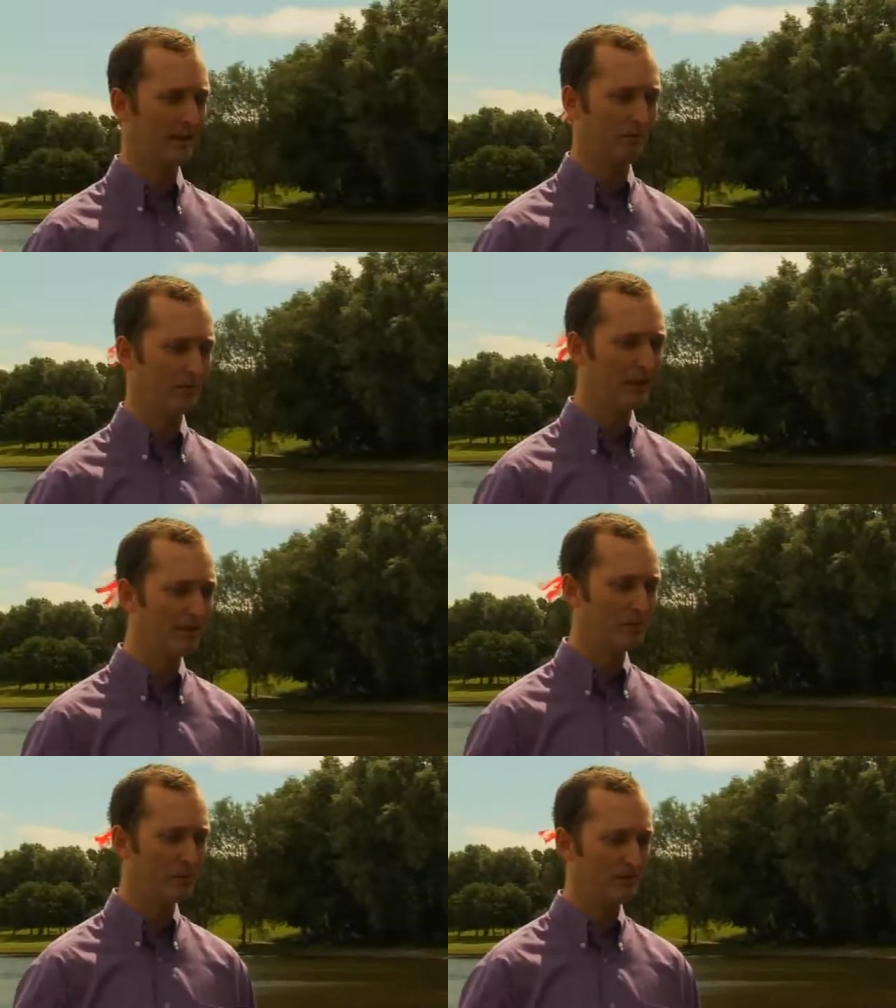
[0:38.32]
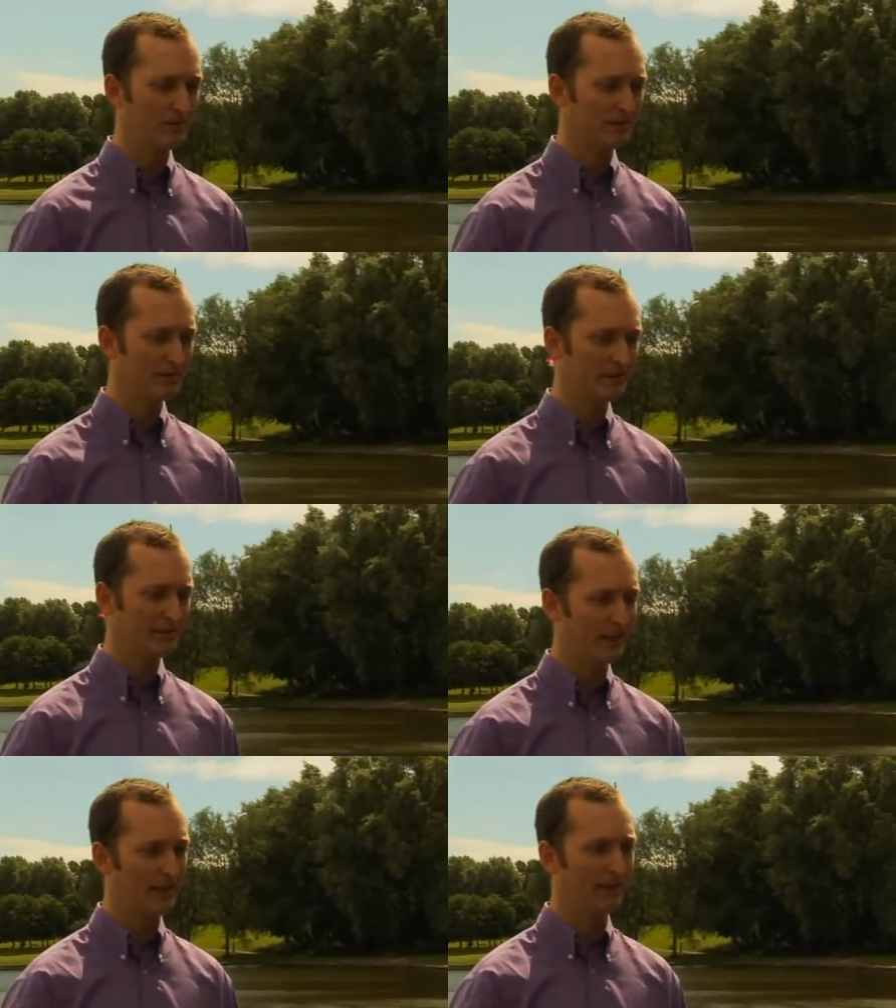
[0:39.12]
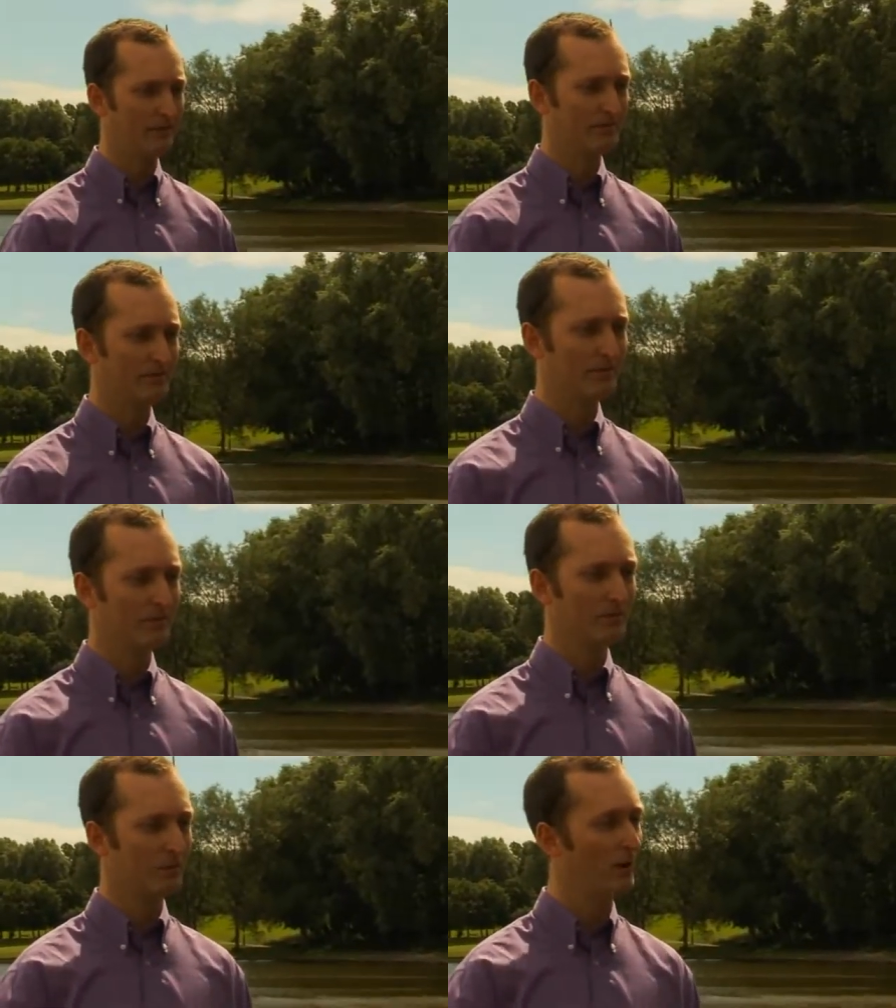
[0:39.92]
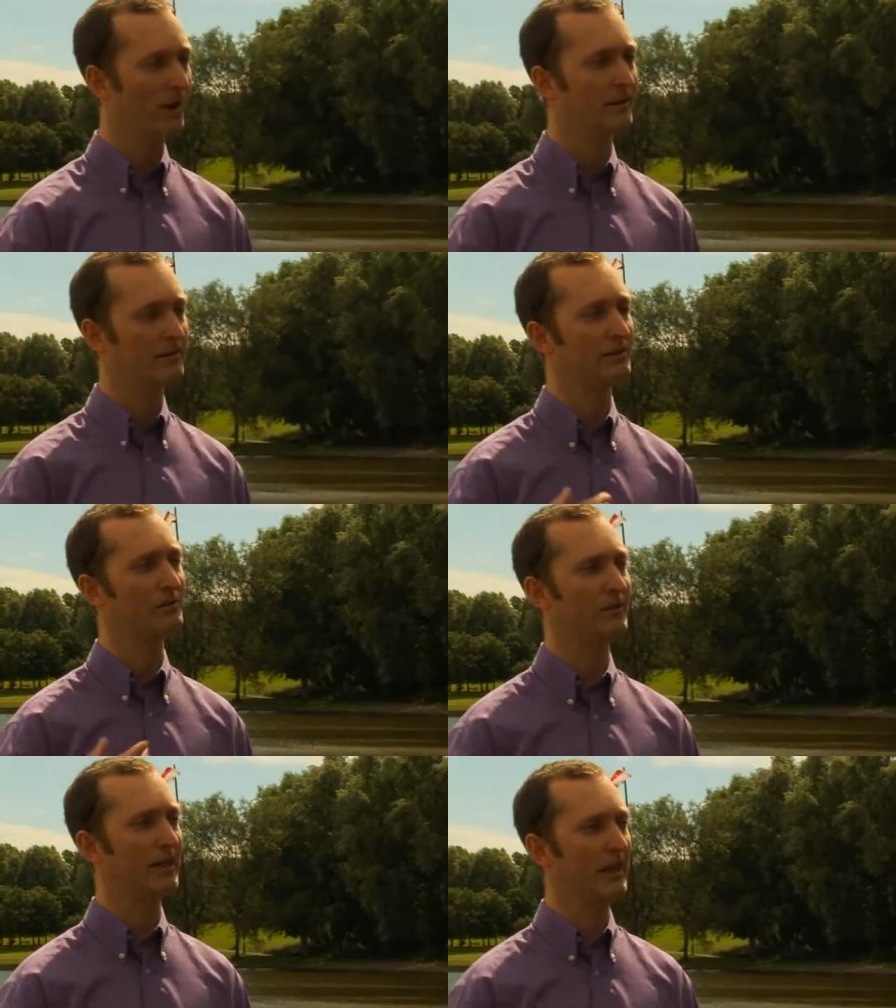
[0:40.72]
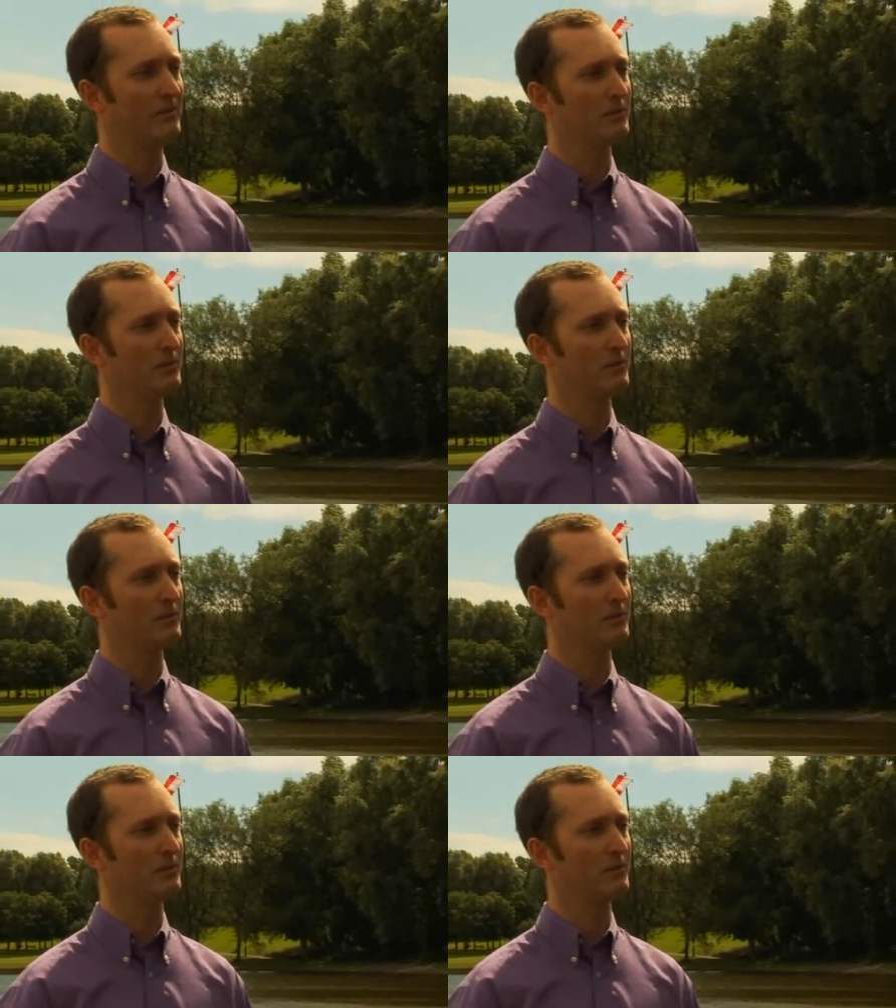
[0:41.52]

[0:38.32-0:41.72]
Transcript: It was never about selling what I do to them.